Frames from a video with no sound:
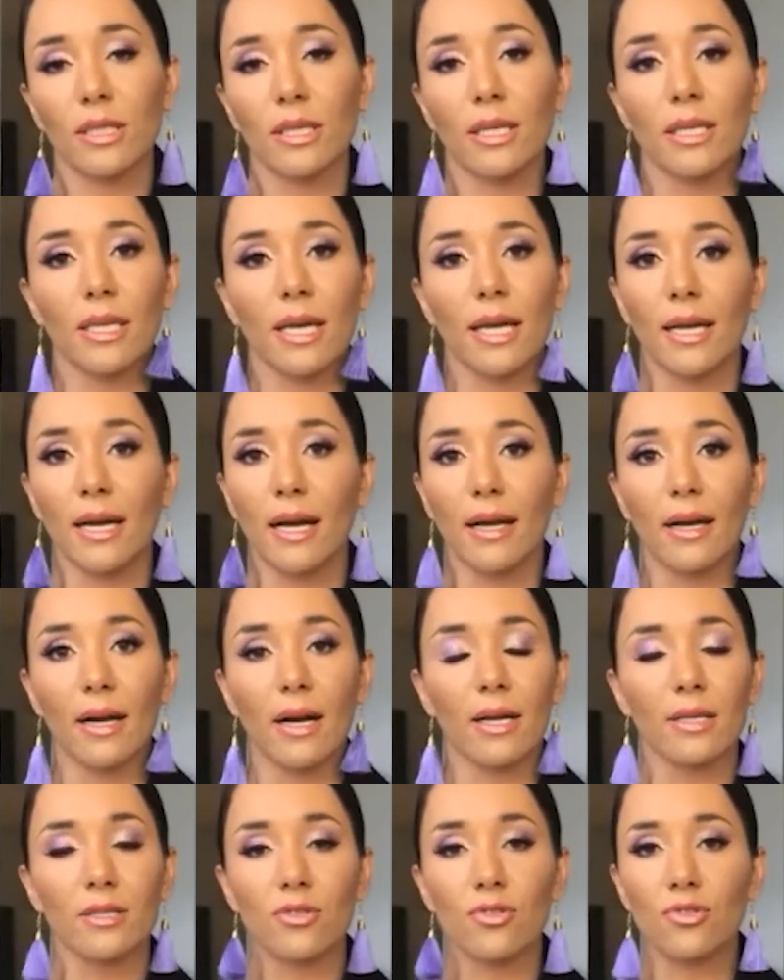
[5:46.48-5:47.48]
Like, I
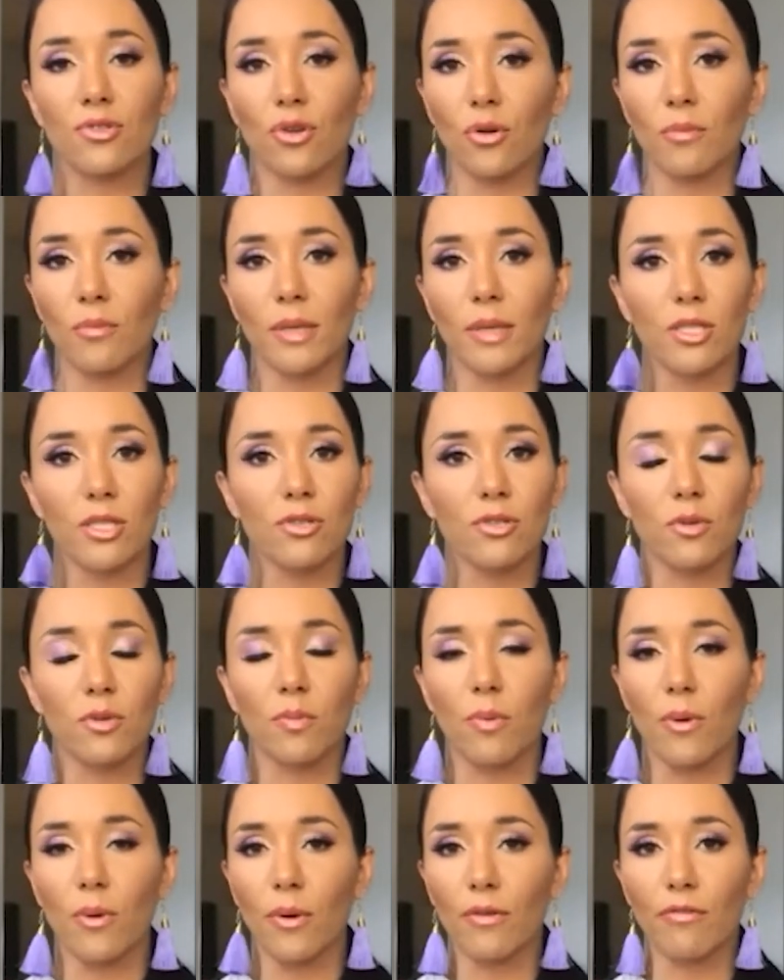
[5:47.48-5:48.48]
got so much
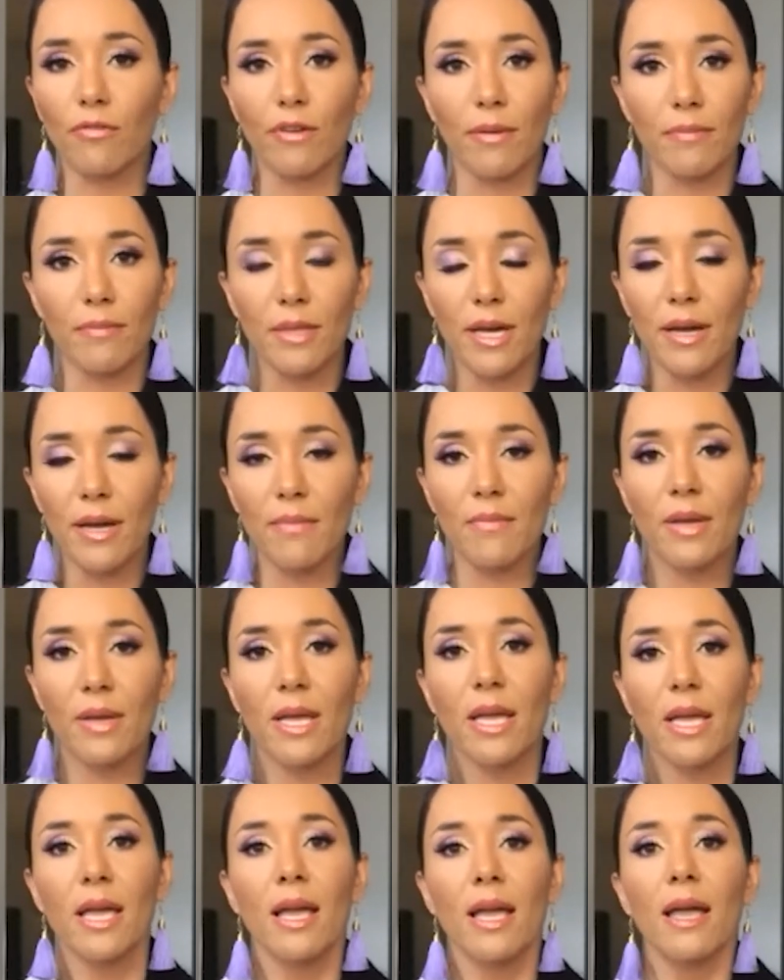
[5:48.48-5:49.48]
support from them,
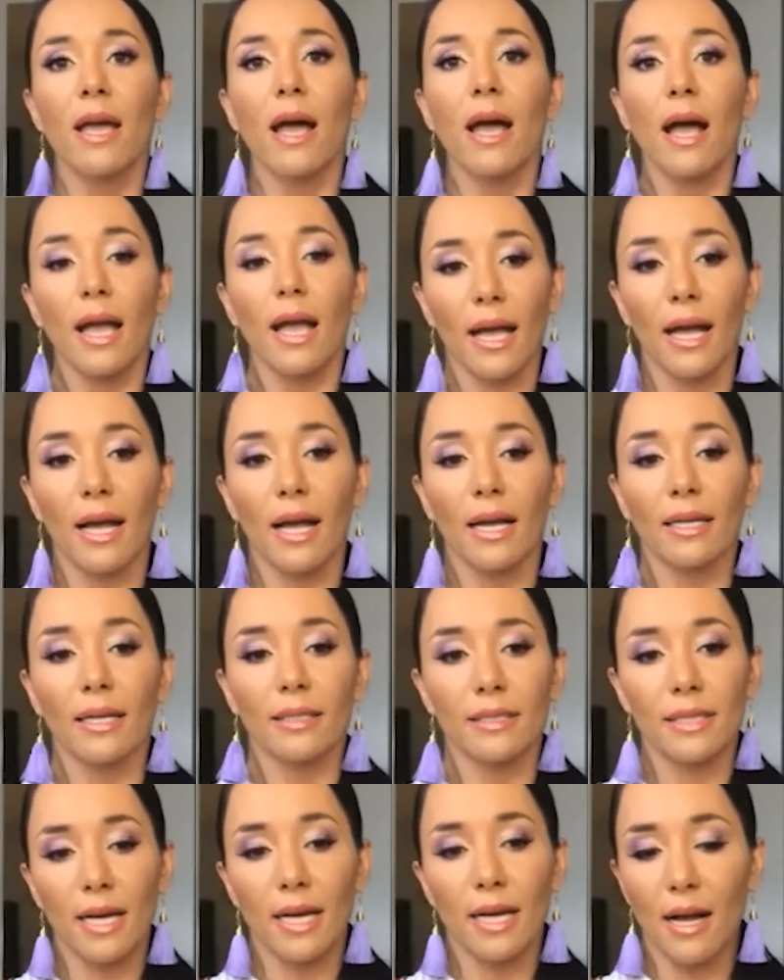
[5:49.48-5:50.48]

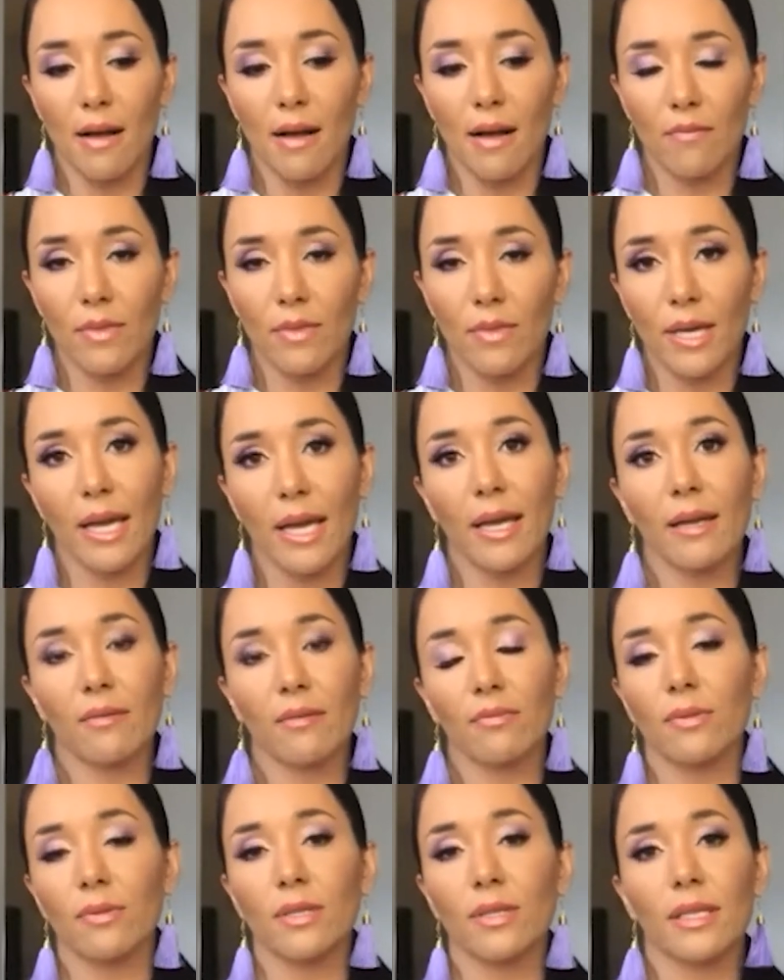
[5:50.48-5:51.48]
and they
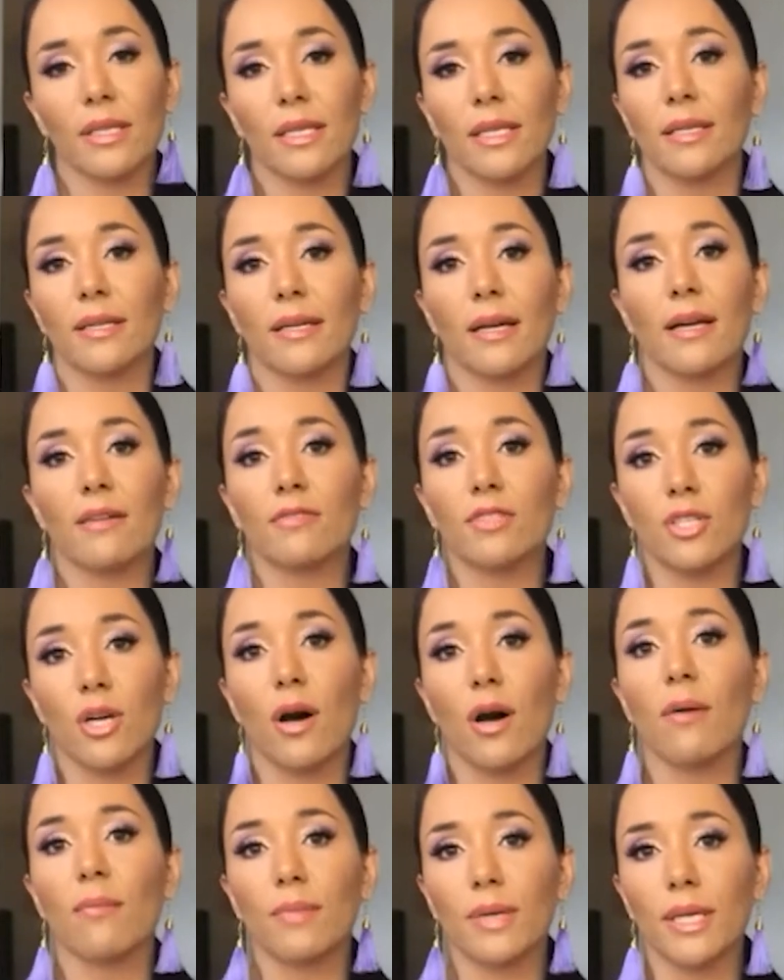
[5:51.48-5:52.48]
really have
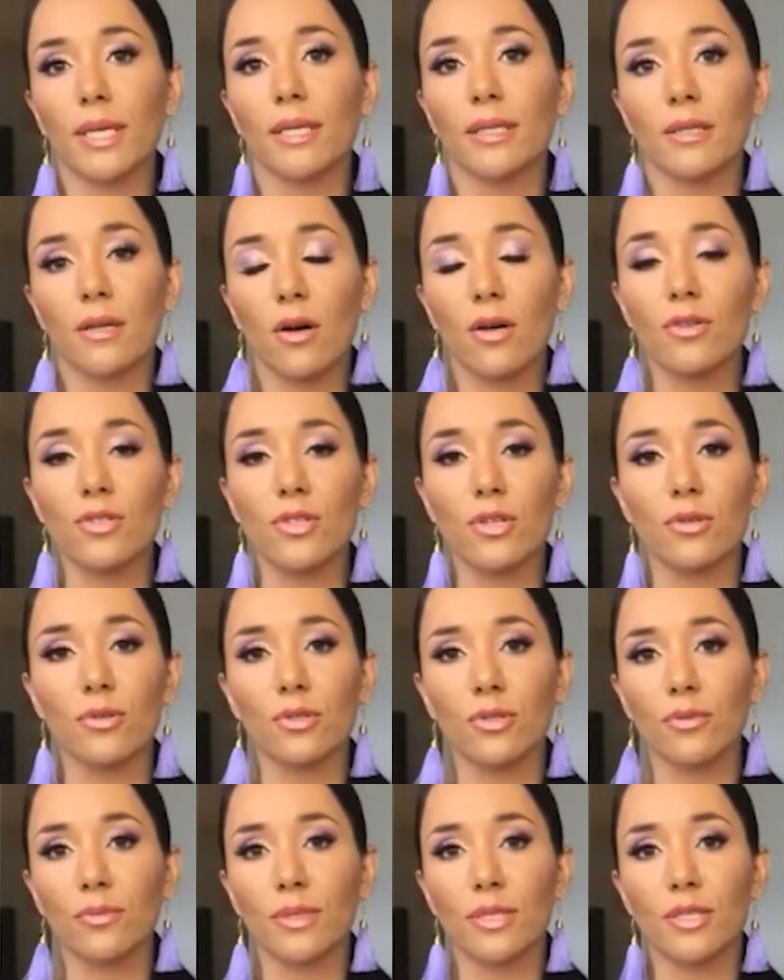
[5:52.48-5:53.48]
taught me also
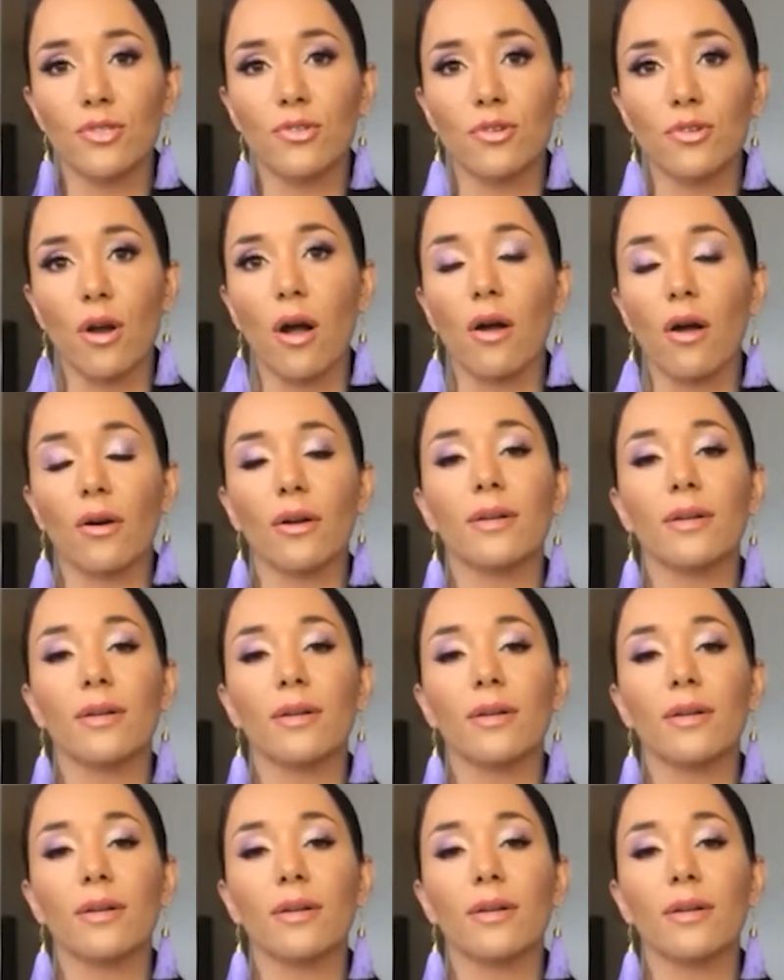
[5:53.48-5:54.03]
to be strong.